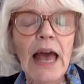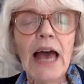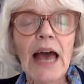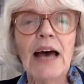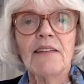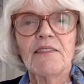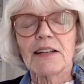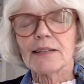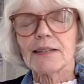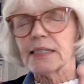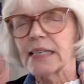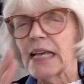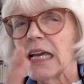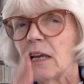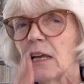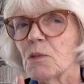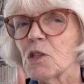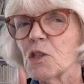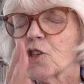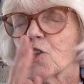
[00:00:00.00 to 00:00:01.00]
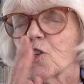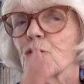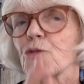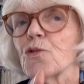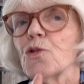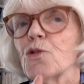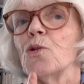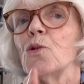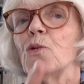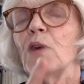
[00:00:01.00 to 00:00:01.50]
And the same is
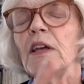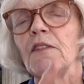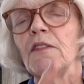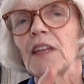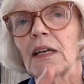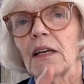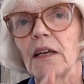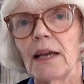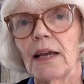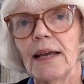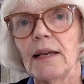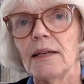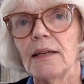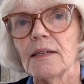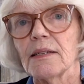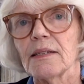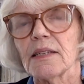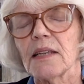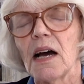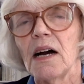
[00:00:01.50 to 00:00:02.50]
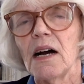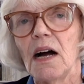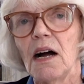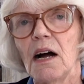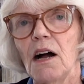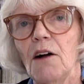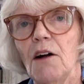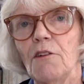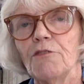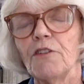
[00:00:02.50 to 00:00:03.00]
true in the case
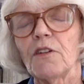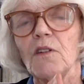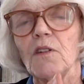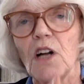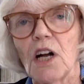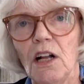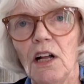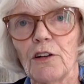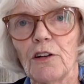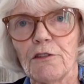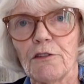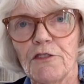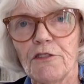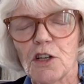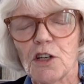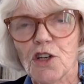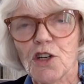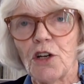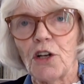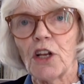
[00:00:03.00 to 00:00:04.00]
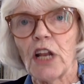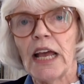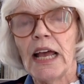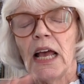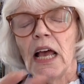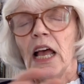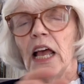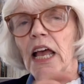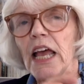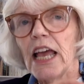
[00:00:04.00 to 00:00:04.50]
of color vision.
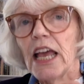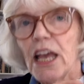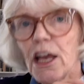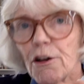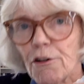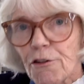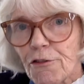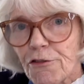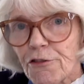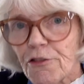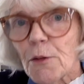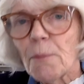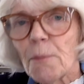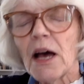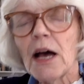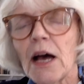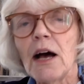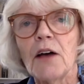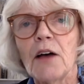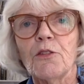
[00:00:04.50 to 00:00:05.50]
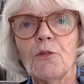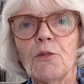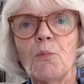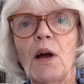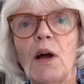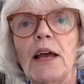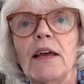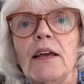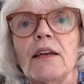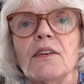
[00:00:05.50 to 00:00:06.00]
If the
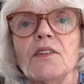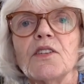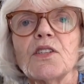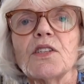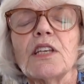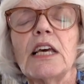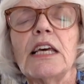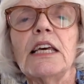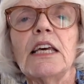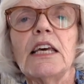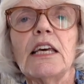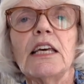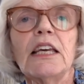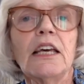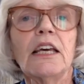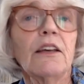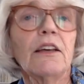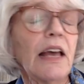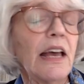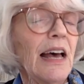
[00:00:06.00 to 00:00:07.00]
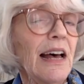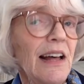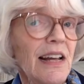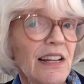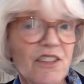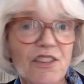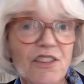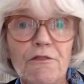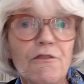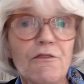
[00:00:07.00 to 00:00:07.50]
pathways
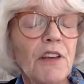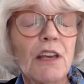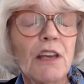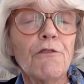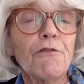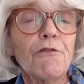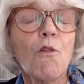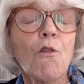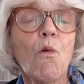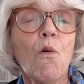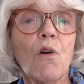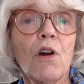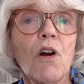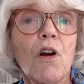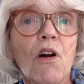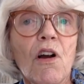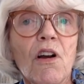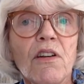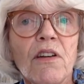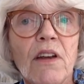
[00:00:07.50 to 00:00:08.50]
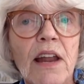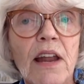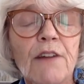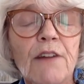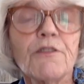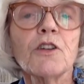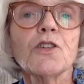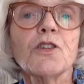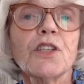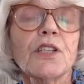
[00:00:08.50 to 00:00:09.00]
and V4 are
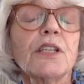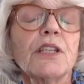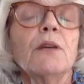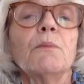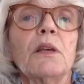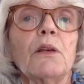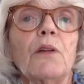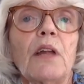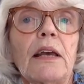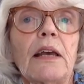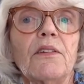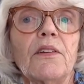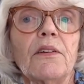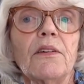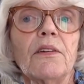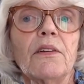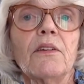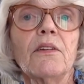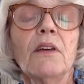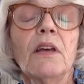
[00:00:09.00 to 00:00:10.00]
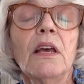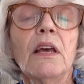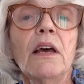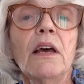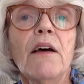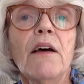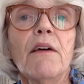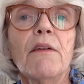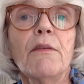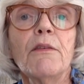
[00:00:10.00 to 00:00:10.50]
never stimulated,
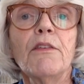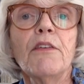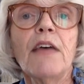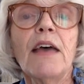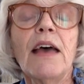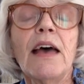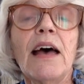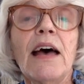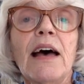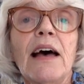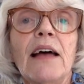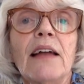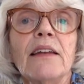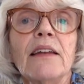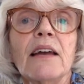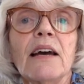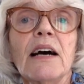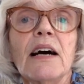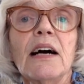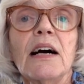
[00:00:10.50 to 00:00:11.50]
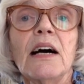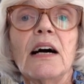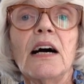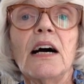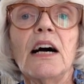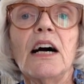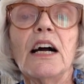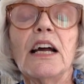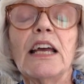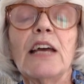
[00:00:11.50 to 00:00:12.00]
then
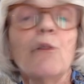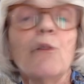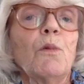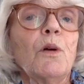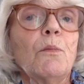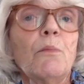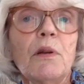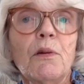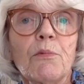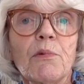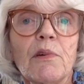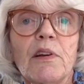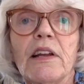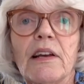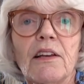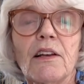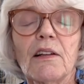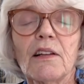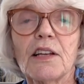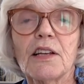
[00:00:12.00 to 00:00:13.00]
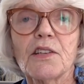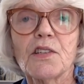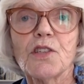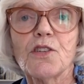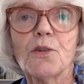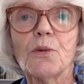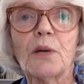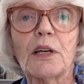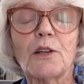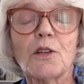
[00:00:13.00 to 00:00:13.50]
it would be ridiculous
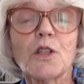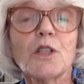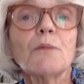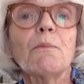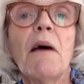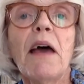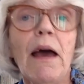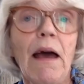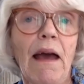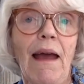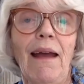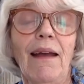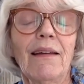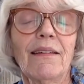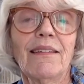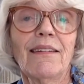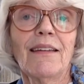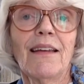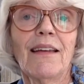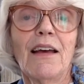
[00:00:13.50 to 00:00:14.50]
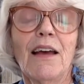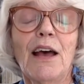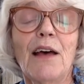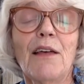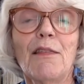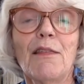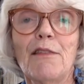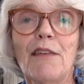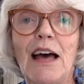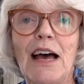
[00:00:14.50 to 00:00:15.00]
to expect
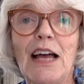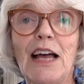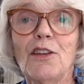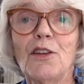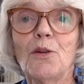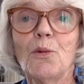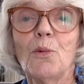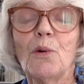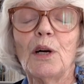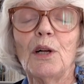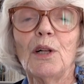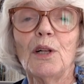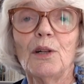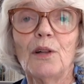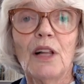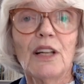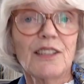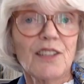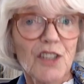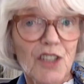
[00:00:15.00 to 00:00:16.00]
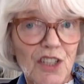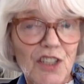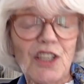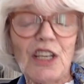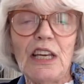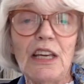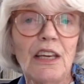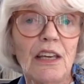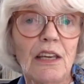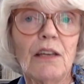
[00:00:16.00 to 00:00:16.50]
that you will
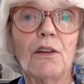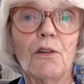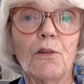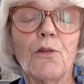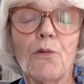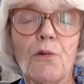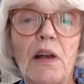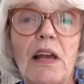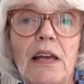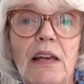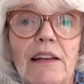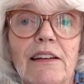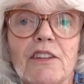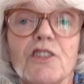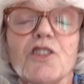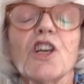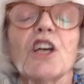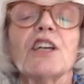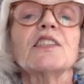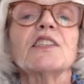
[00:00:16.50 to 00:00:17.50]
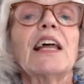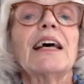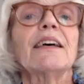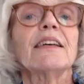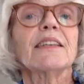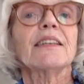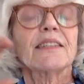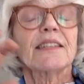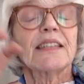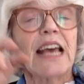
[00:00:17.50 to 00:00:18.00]
see green. Just
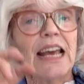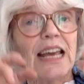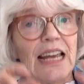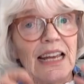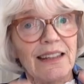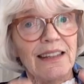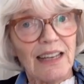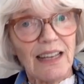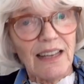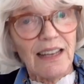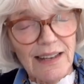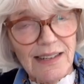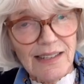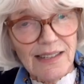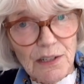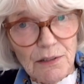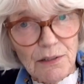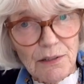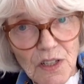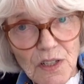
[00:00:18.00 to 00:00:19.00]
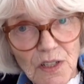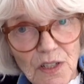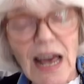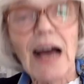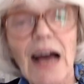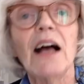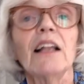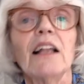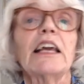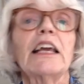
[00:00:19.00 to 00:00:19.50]
as in the case of
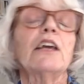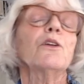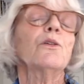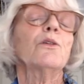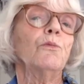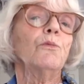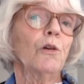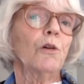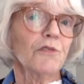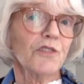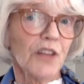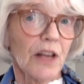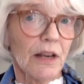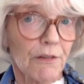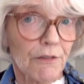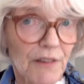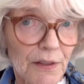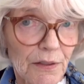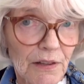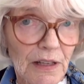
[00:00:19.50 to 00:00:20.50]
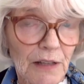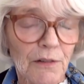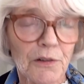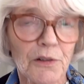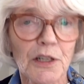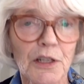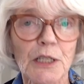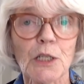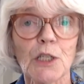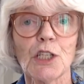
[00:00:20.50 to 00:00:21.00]
Sally, who knows everything
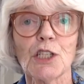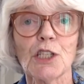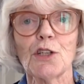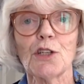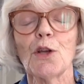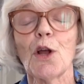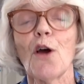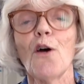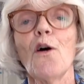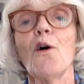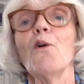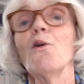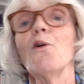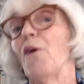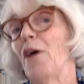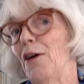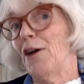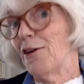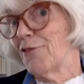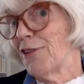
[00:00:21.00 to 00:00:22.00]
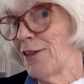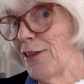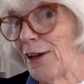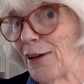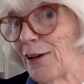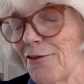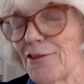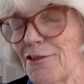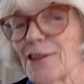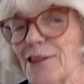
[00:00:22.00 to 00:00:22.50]
there is to know,
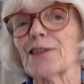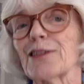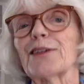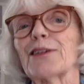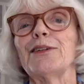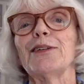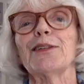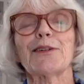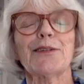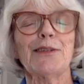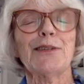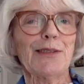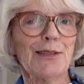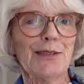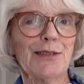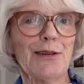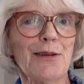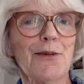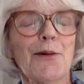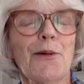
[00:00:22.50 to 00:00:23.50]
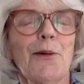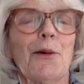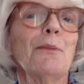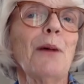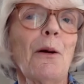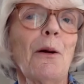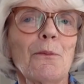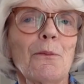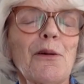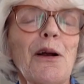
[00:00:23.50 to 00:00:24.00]
everything physical there is to know
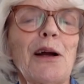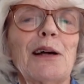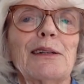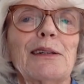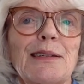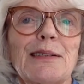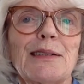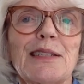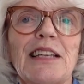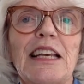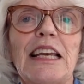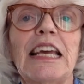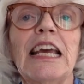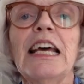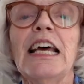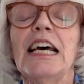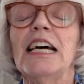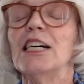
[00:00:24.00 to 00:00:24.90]
about pregnancy,